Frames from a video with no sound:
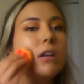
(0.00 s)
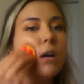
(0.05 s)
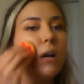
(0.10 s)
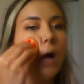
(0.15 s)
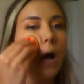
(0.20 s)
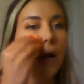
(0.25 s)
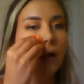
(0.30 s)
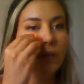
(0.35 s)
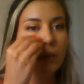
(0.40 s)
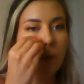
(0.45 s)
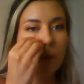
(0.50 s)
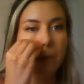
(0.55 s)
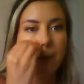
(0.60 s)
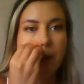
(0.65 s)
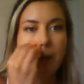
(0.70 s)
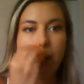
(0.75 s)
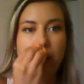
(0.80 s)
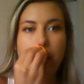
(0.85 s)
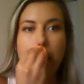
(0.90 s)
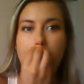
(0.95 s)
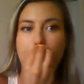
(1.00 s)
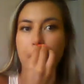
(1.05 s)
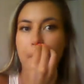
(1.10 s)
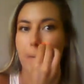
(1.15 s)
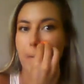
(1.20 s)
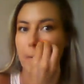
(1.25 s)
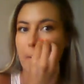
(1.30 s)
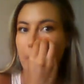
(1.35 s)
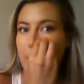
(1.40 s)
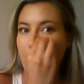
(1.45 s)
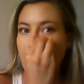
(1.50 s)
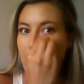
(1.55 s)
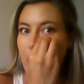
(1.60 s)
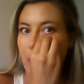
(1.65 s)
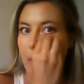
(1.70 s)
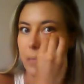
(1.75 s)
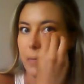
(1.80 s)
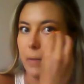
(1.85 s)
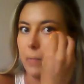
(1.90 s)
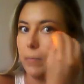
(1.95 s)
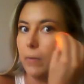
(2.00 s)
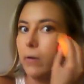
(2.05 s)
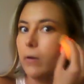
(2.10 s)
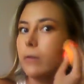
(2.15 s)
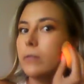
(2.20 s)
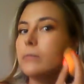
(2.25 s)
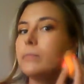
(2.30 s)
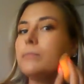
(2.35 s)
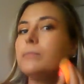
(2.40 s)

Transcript: I do read a lot more than a lot of people,